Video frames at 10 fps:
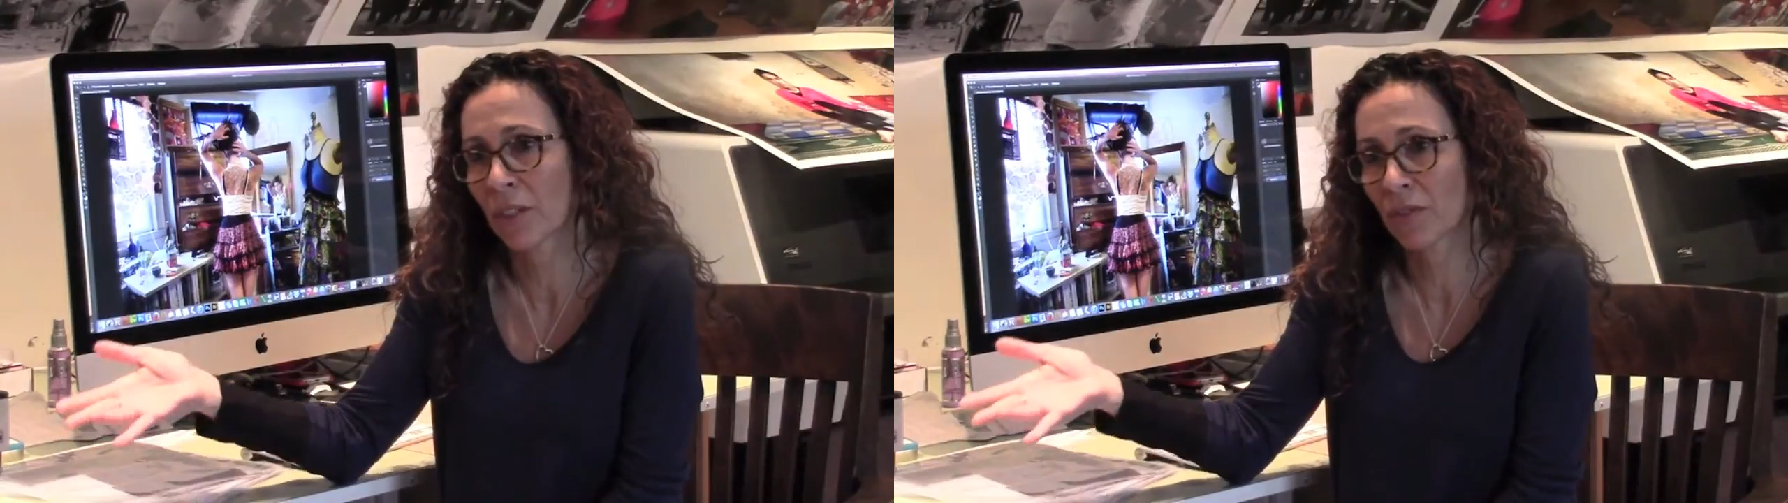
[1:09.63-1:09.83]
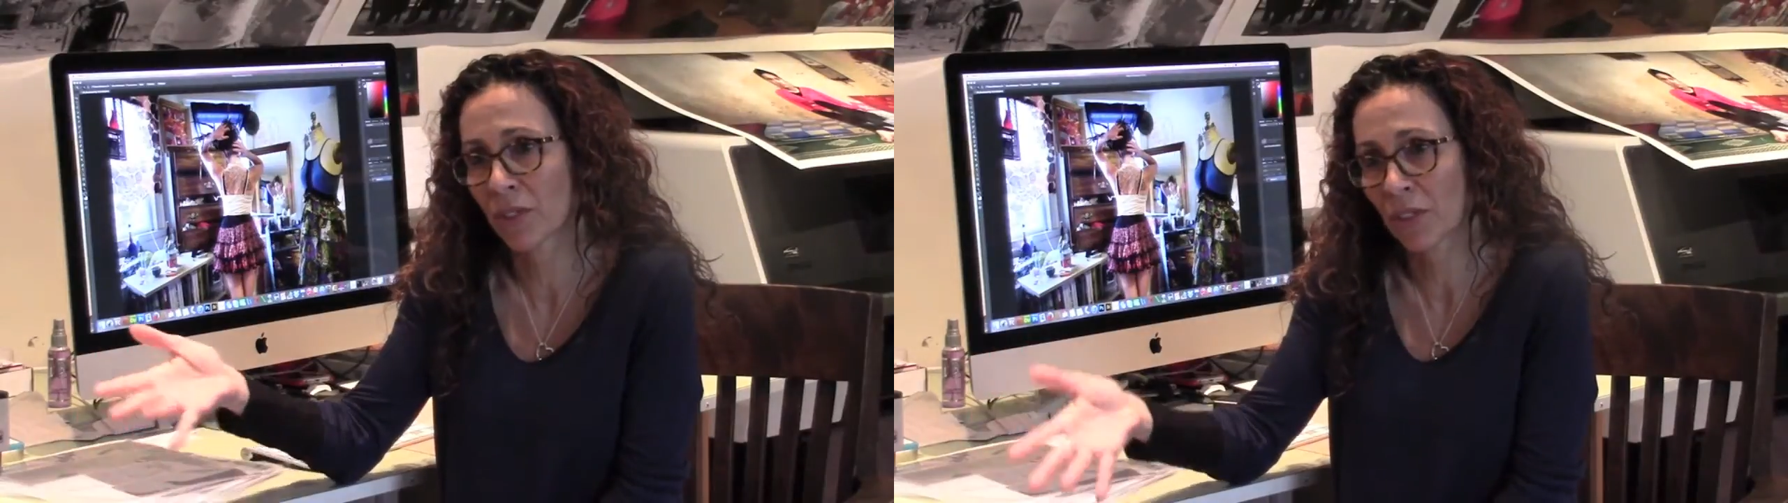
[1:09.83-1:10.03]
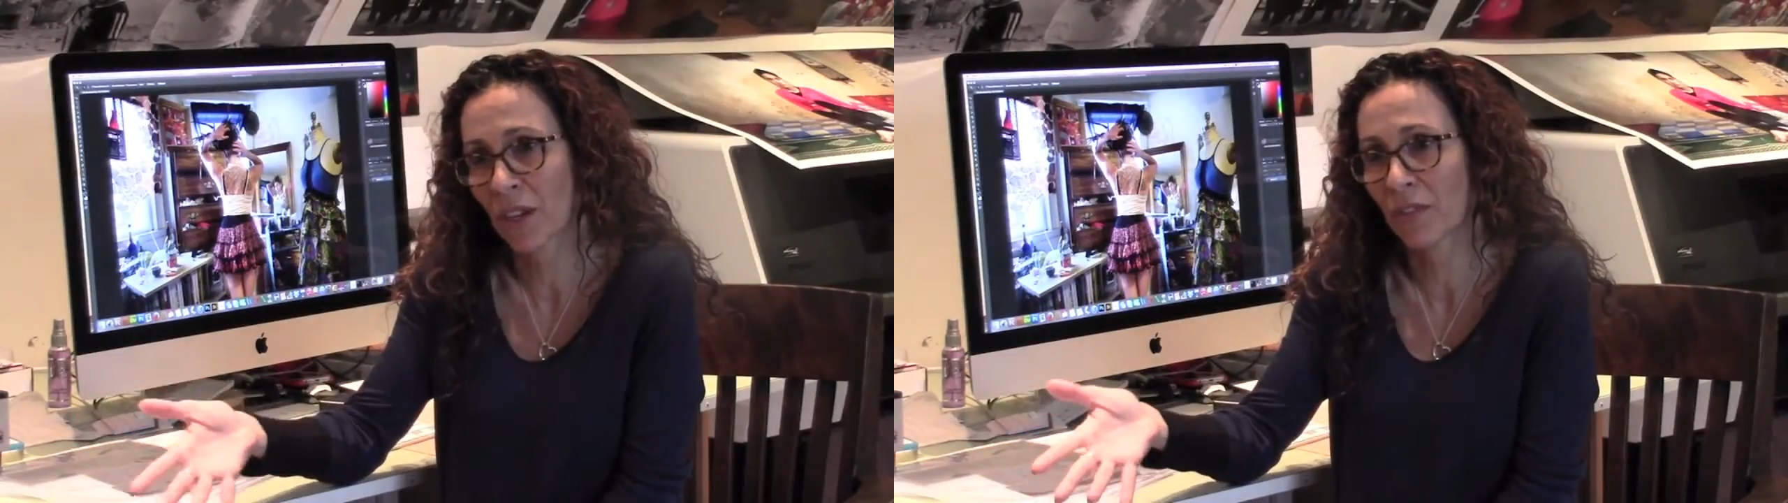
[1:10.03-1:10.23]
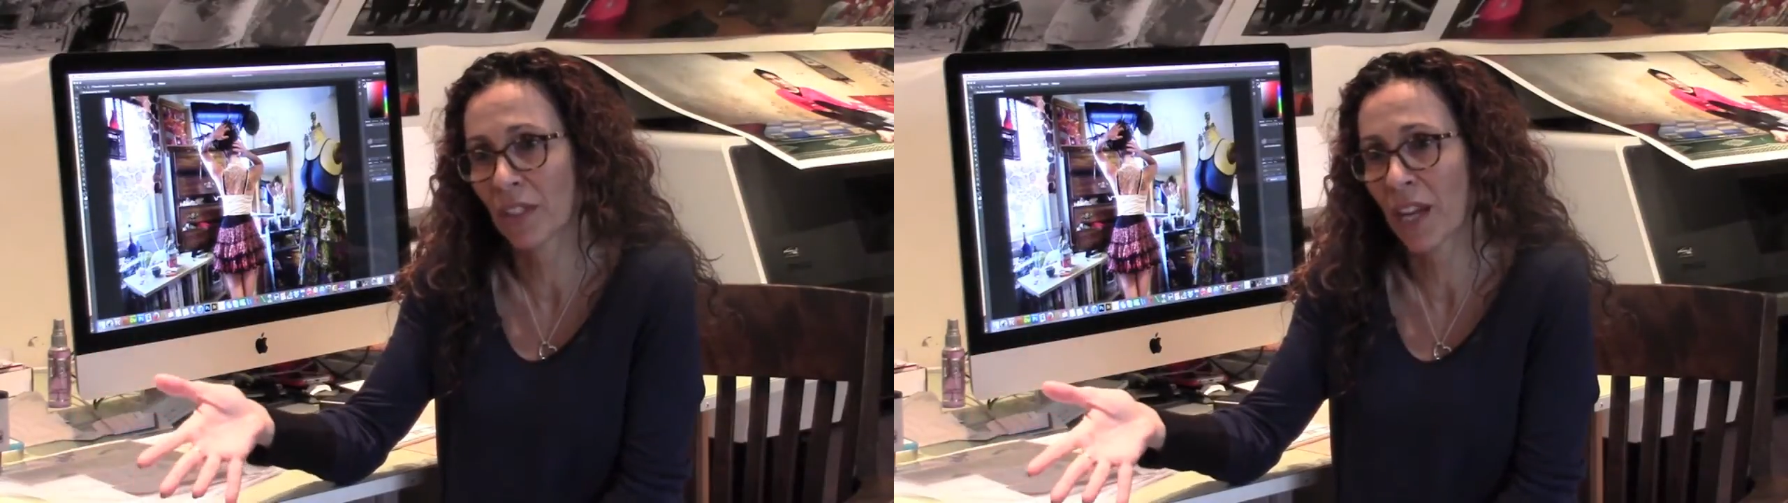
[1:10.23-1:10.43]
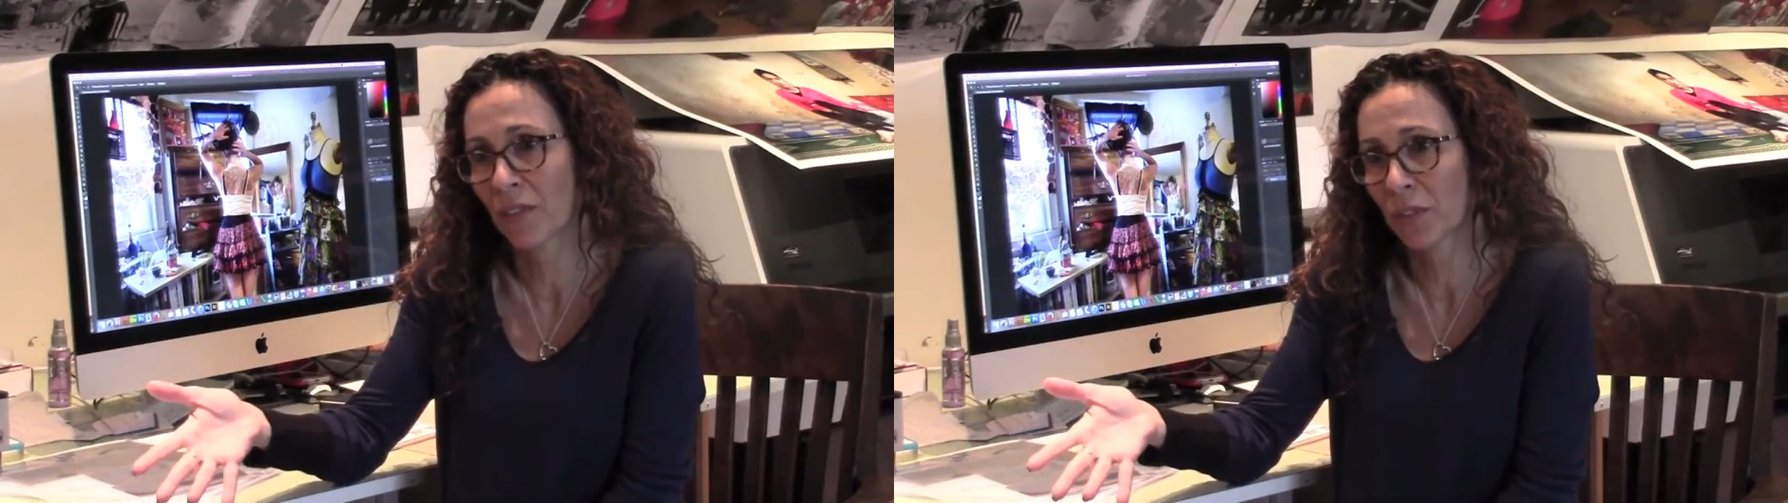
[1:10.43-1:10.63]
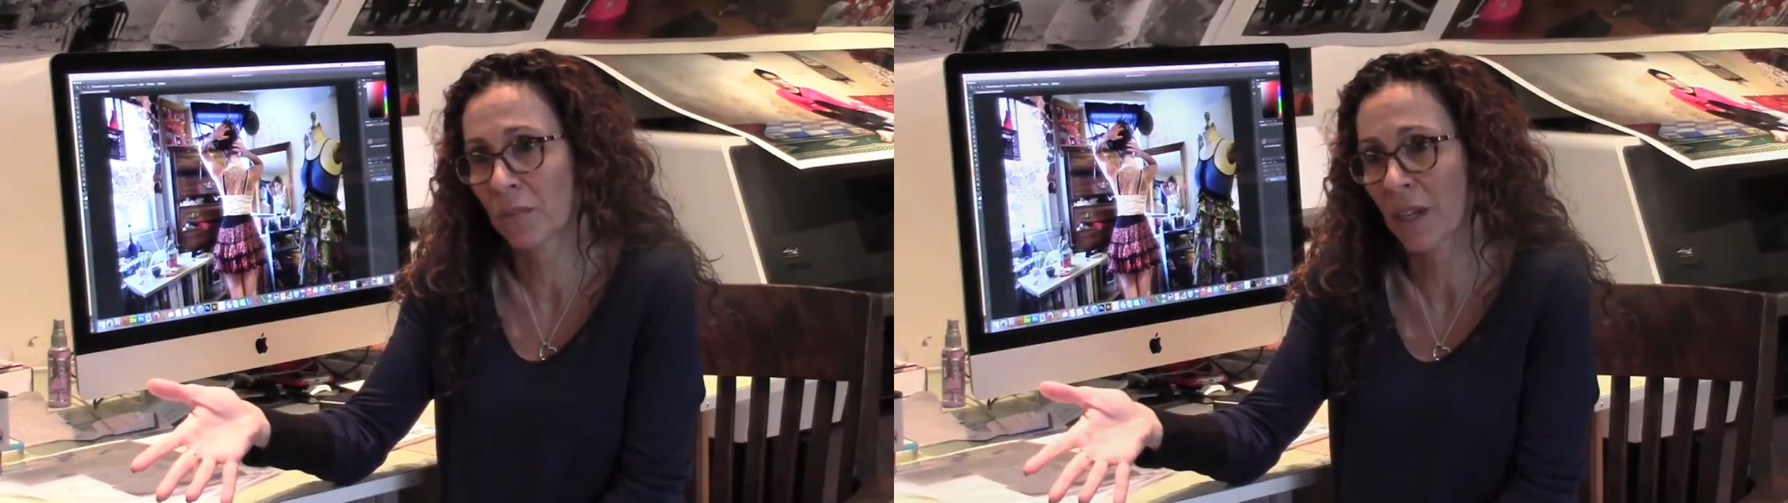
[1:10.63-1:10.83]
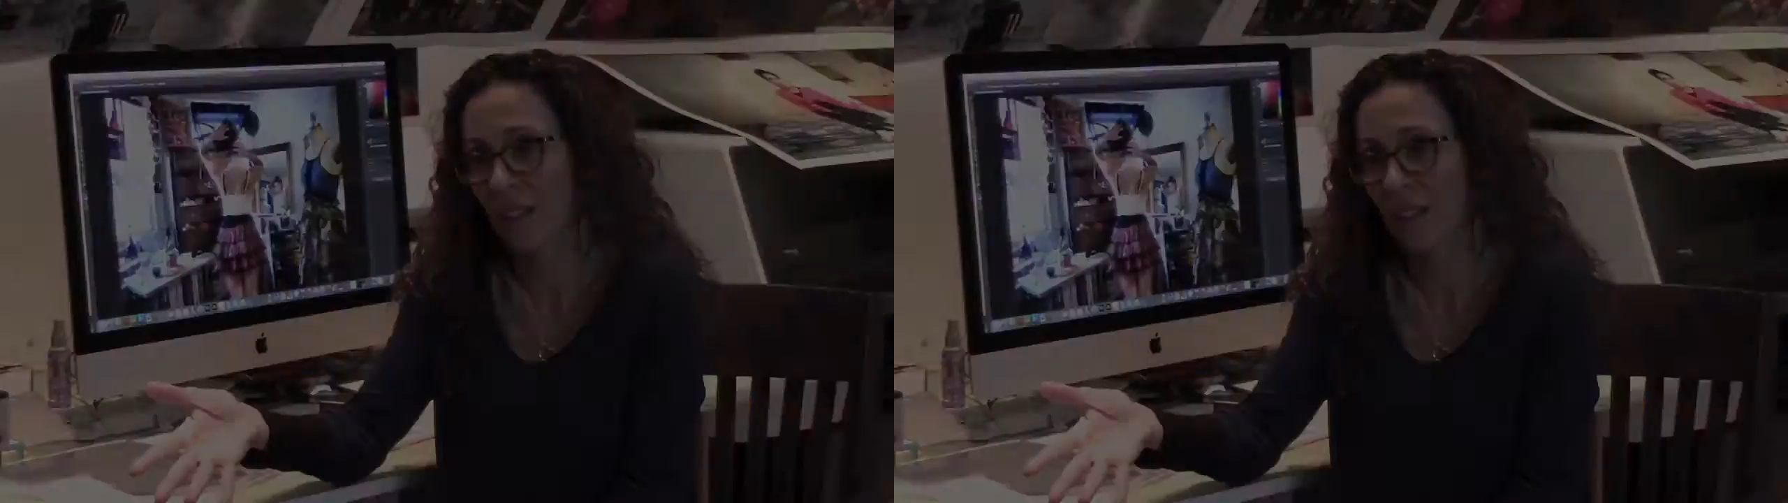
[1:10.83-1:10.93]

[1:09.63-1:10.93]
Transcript: and photograph the aftermath.